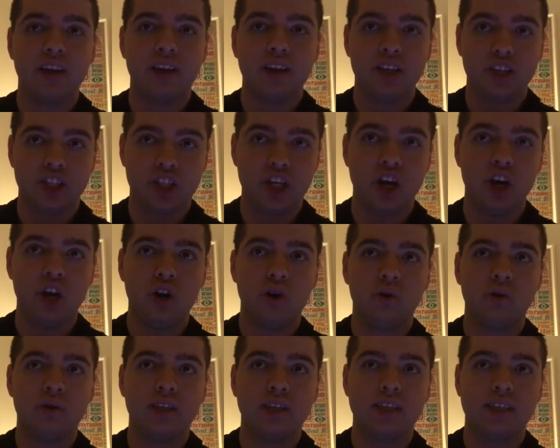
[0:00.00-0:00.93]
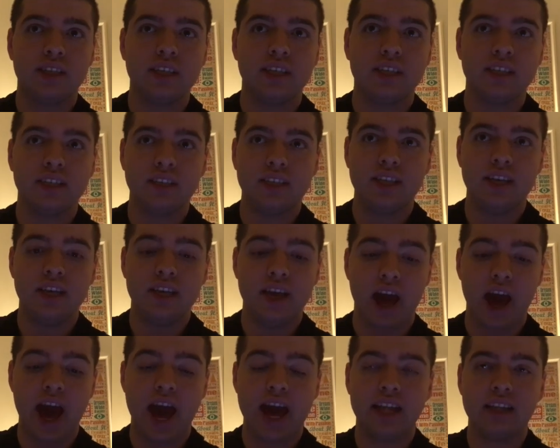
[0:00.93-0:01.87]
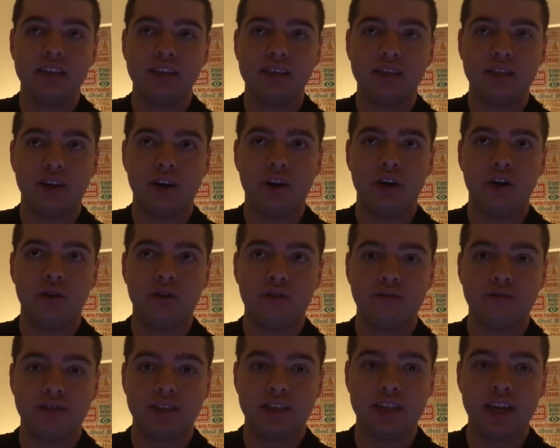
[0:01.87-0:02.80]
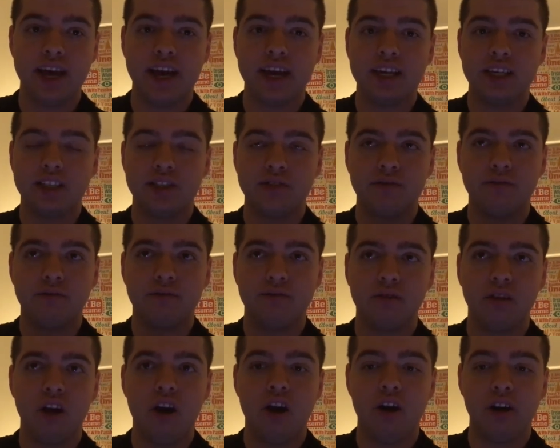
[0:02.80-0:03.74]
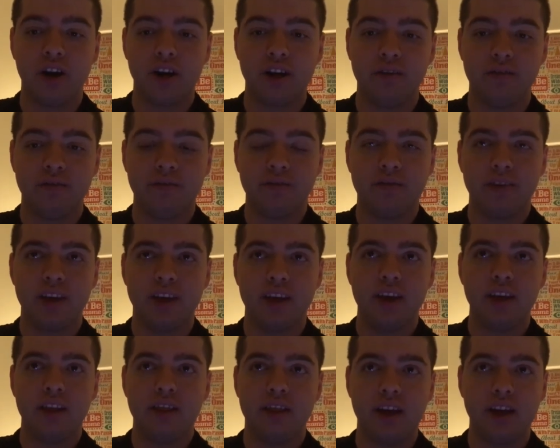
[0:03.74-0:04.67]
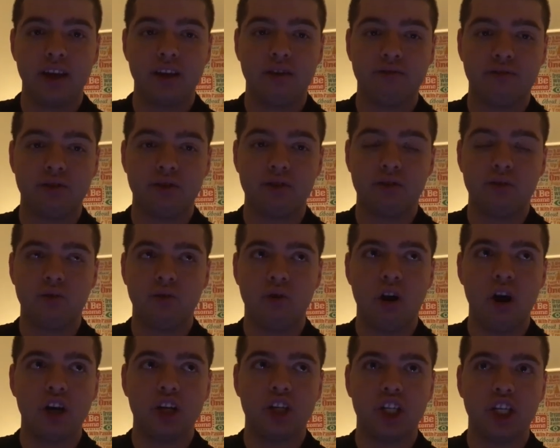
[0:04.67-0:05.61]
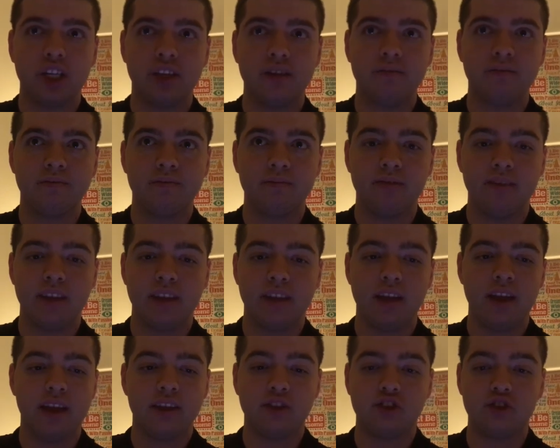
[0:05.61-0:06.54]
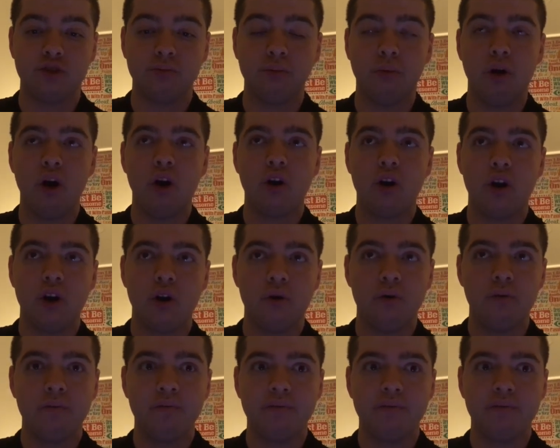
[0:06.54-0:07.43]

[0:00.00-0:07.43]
So this is the end of today's vlog. Thank you for watching. Tomorrow